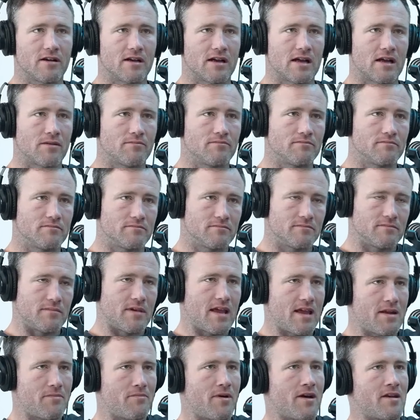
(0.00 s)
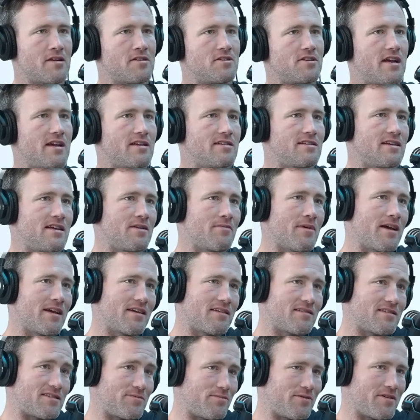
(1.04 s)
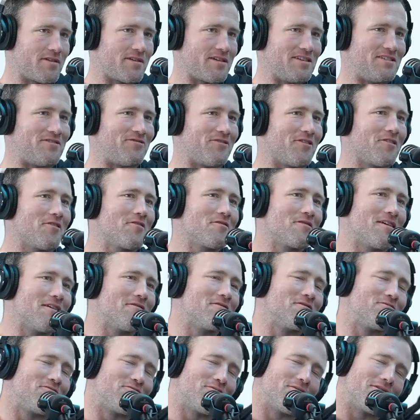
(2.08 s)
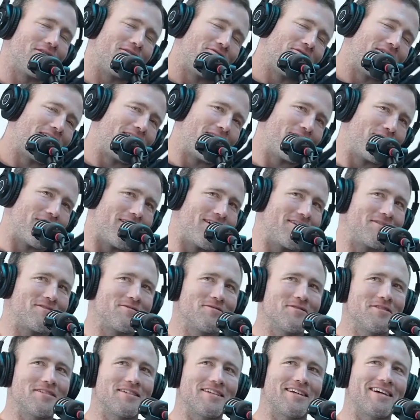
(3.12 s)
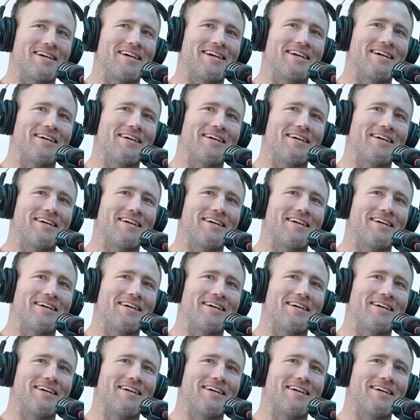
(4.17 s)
Headbutting JT, splitting his forehead. That was a pretty funny part to it.